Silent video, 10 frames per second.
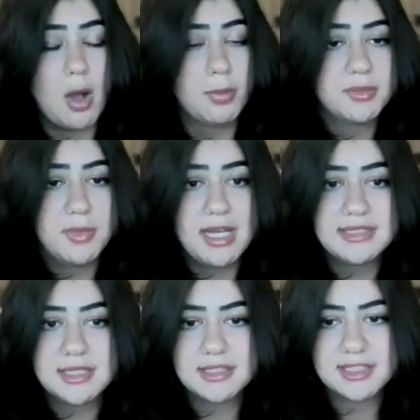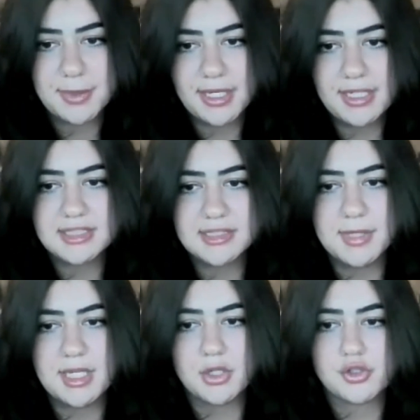optimizing the space,
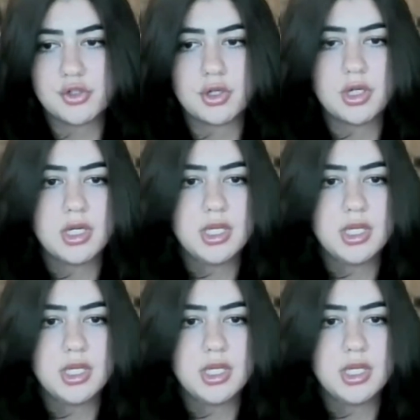making sure,